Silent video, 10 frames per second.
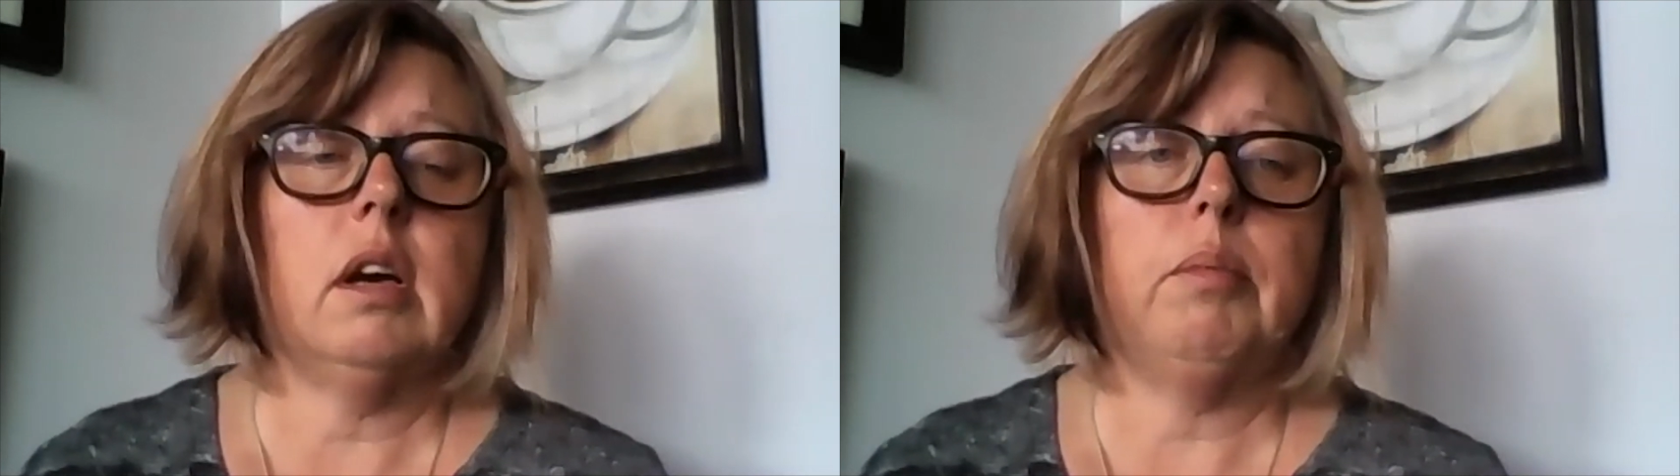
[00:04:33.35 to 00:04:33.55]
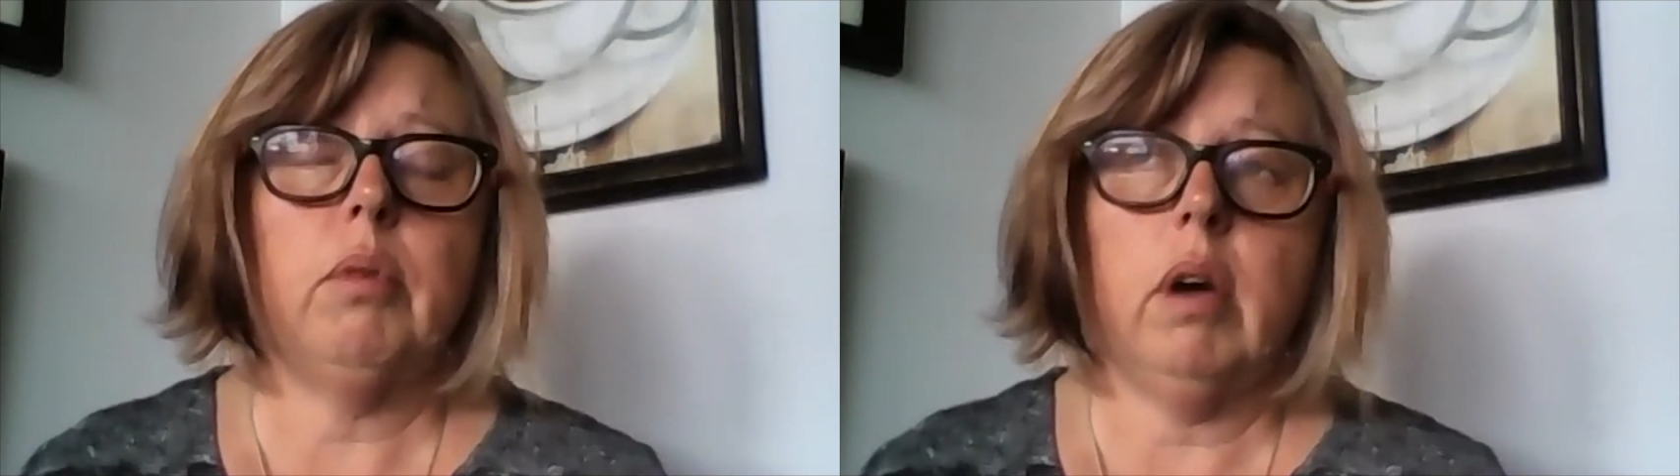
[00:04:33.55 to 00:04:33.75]

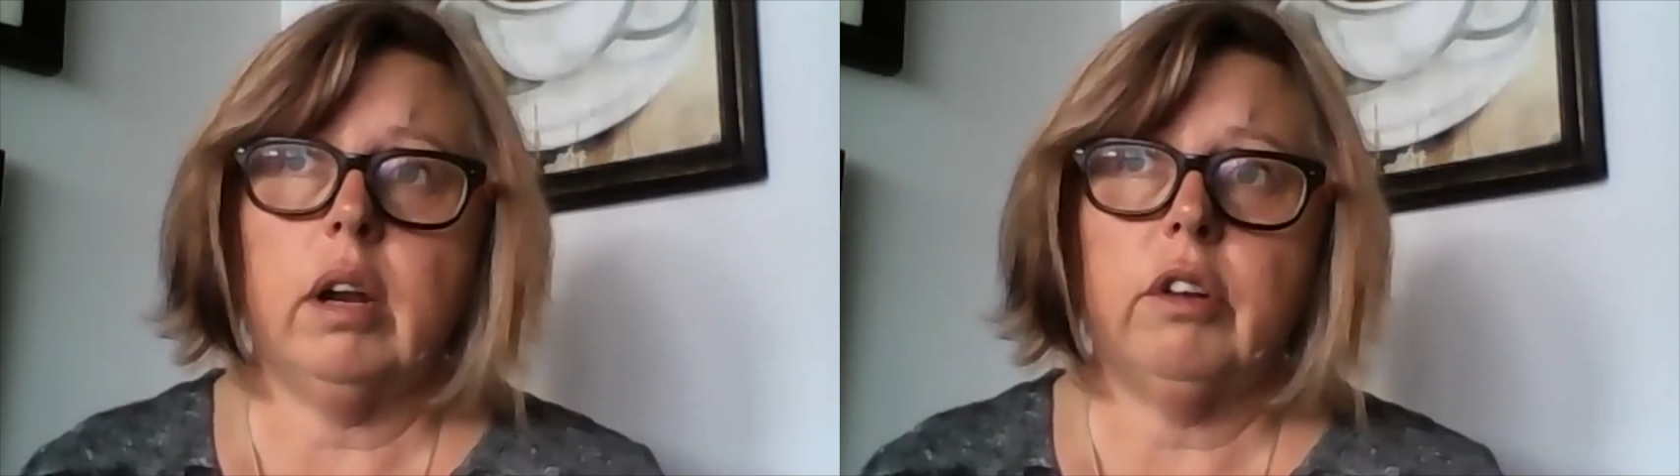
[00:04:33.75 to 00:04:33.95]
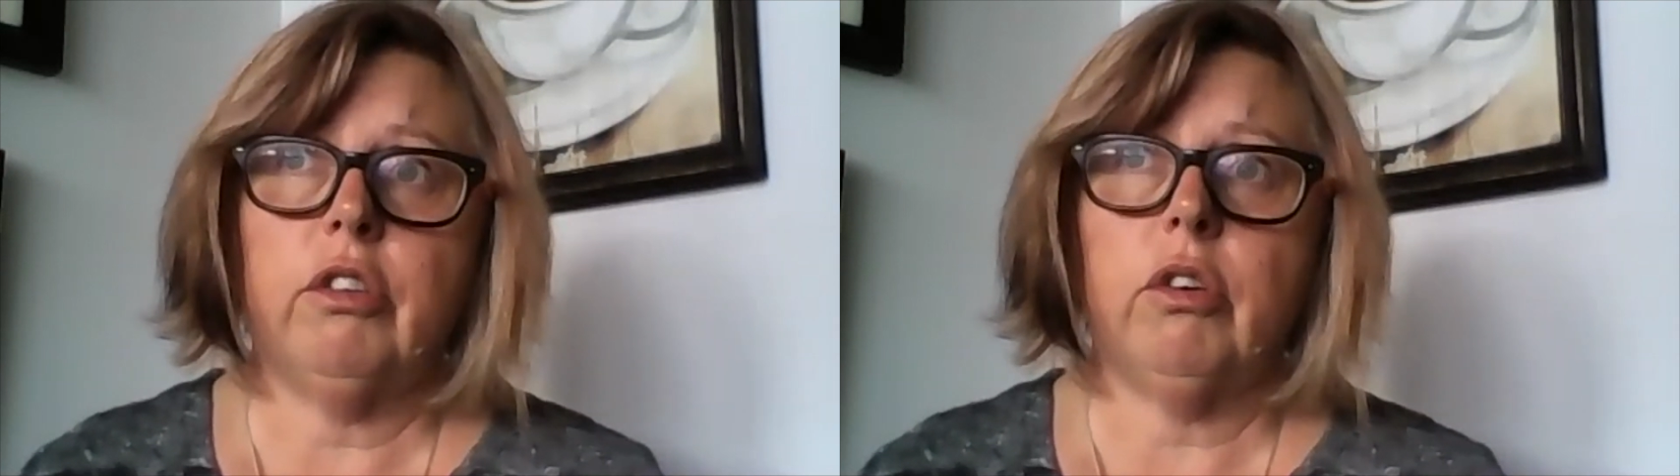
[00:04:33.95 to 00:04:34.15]
a
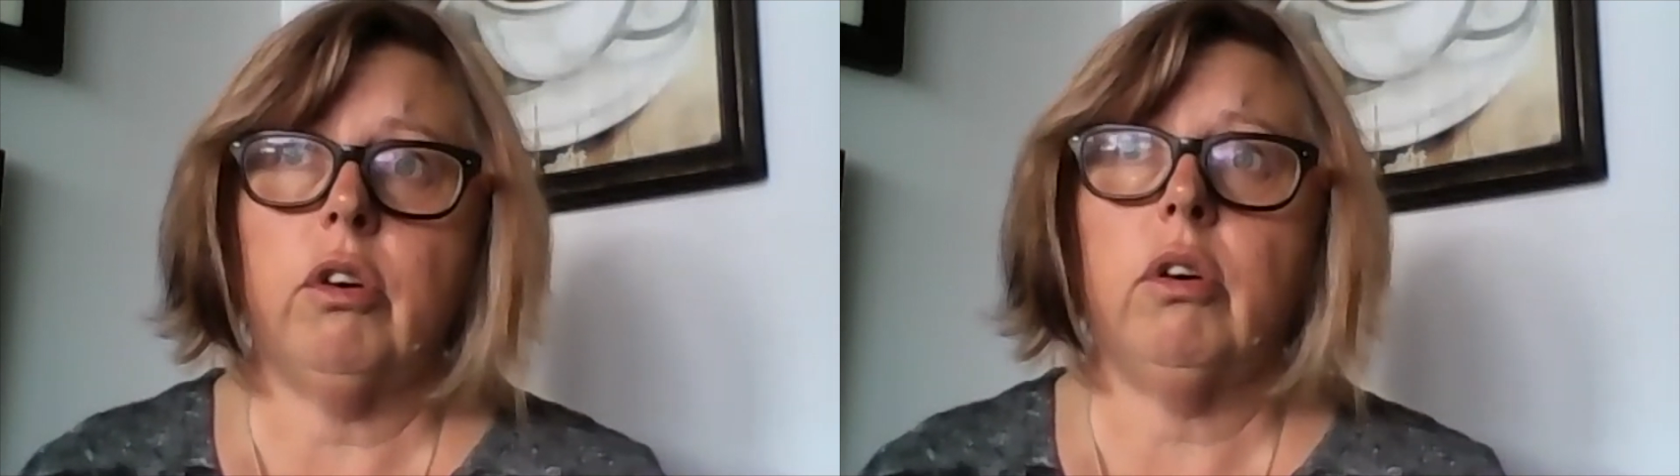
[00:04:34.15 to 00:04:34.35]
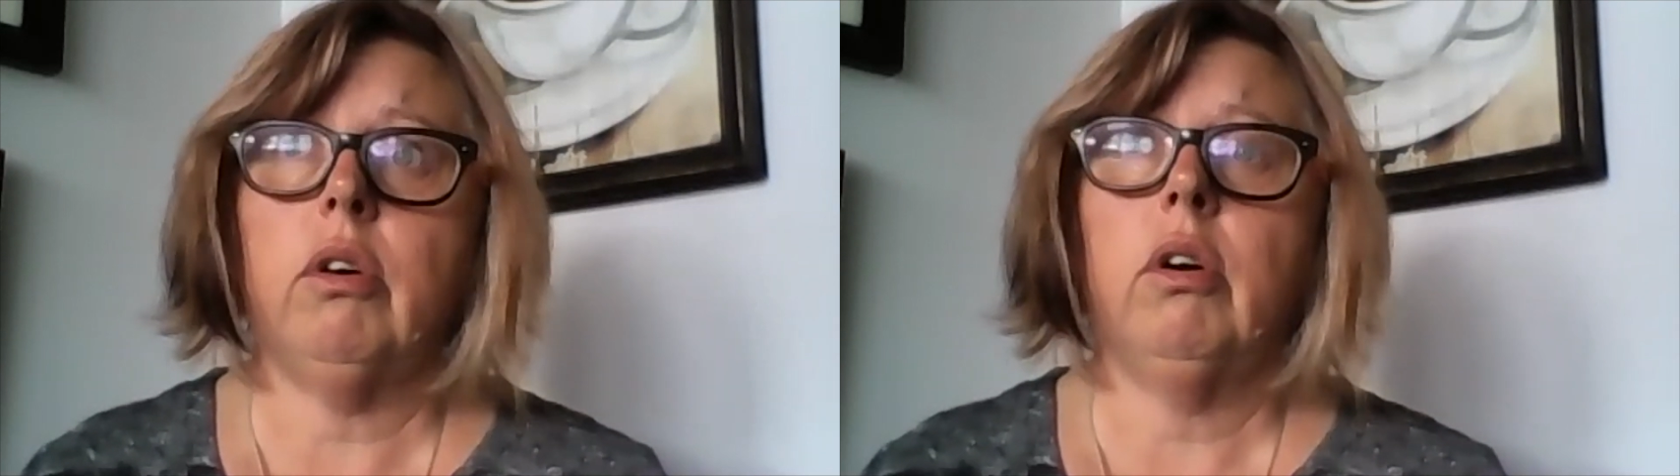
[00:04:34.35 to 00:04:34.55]

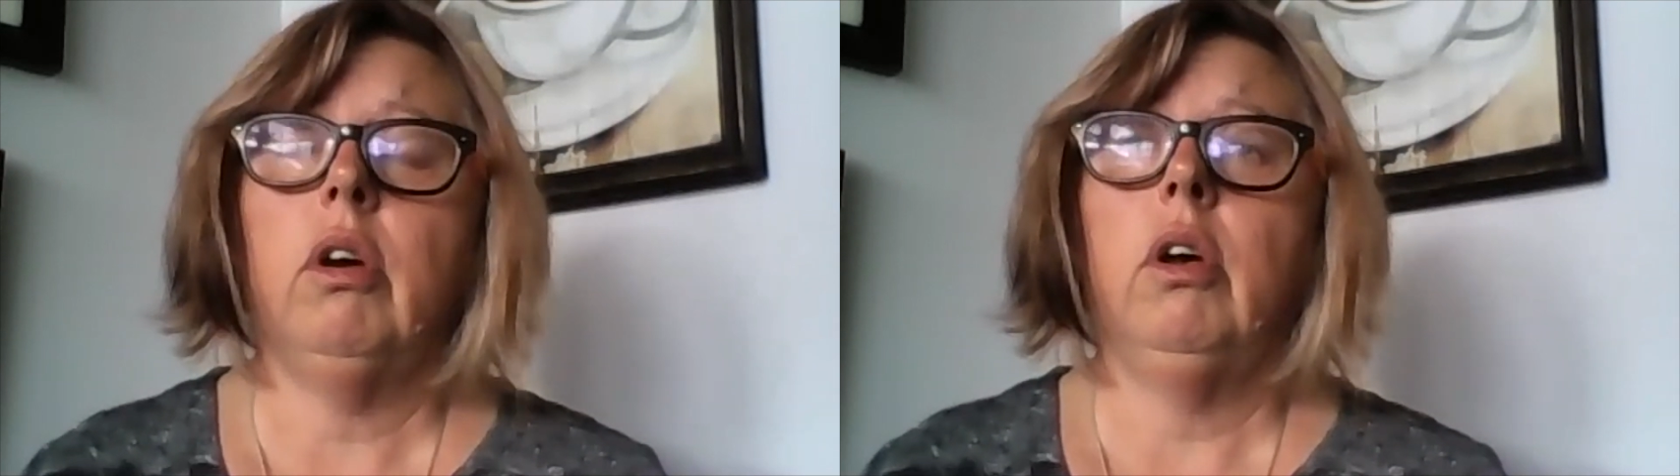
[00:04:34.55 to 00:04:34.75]
predator